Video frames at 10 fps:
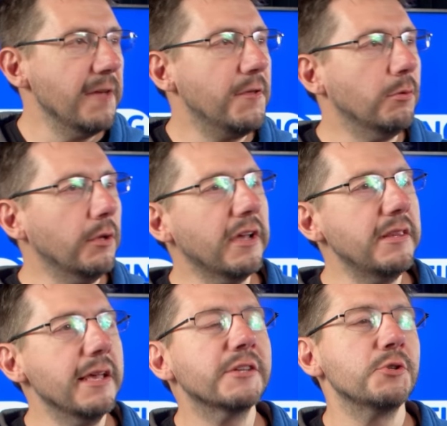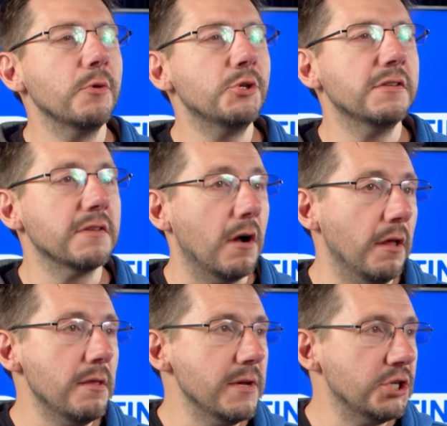If you look at the extrusions
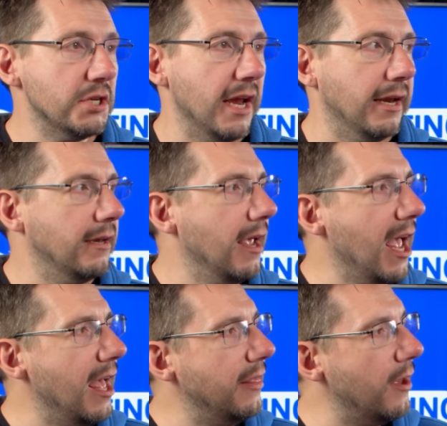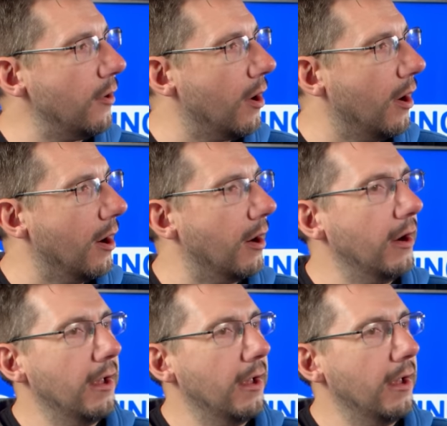on the machine, there are